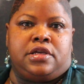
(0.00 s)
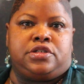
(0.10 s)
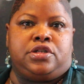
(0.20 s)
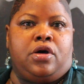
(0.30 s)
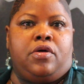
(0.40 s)

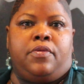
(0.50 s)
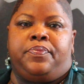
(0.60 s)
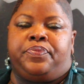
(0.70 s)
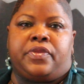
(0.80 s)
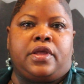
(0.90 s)
So
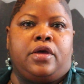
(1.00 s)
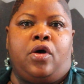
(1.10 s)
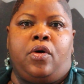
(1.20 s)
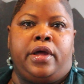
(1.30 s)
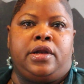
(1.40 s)

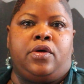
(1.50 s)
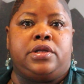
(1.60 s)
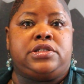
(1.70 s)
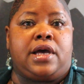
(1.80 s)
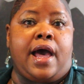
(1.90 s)
going
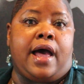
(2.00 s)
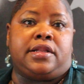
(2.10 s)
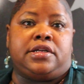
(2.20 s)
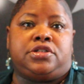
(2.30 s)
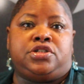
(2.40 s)
on to
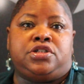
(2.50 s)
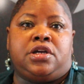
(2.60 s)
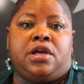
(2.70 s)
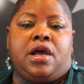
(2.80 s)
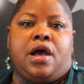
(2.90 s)
college,
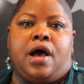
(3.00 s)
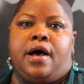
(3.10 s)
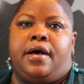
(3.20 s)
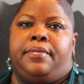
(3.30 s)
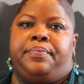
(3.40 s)

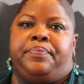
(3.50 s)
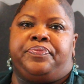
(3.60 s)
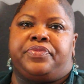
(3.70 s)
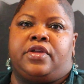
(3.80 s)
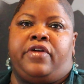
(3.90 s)

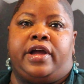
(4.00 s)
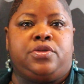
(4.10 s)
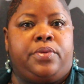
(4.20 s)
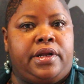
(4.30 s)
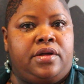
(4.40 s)

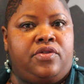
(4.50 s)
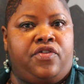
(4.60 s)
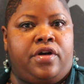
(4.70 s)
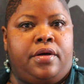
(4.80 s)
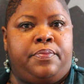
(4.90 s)
graduating
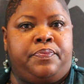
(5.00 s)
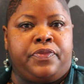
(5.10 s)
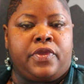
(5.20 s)
from